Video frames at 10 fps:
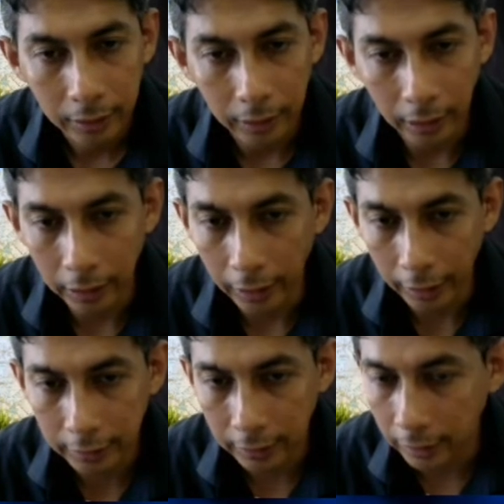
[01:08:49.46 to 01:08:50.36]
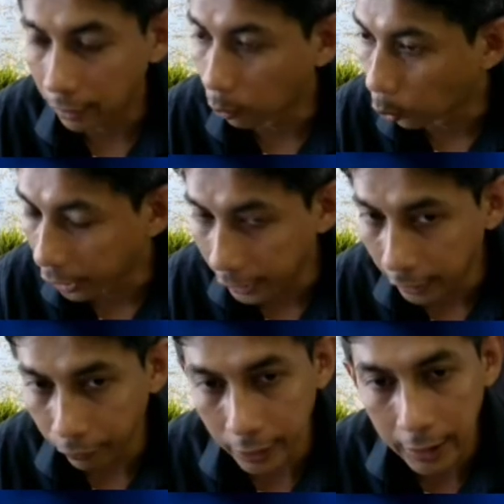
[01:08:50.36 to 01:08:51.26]
Yeah, has wire,
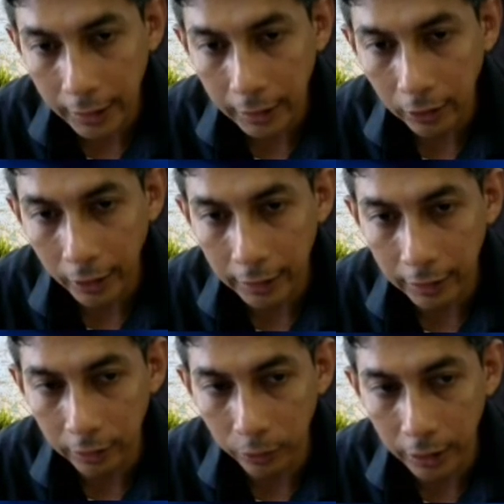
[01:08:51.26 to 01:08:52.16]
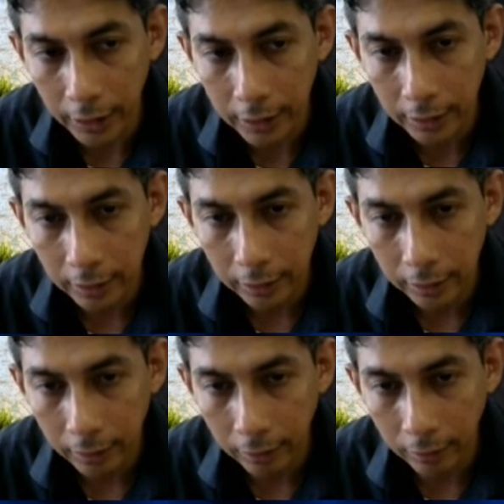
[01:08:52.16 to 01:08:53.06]
physical connection to this
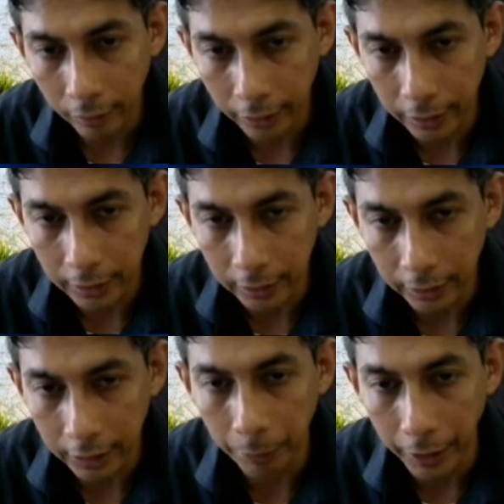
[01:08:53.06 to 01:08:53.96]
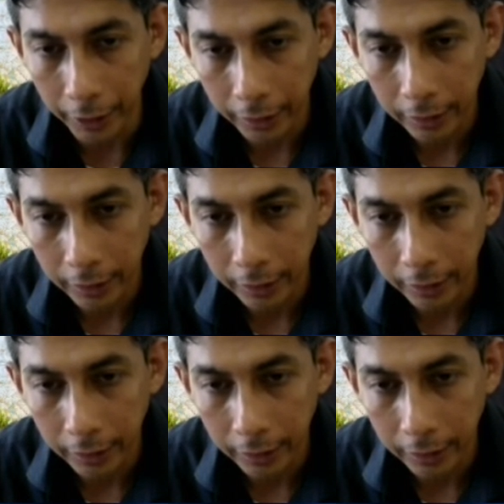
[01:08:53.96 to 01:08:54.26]
register, this bit.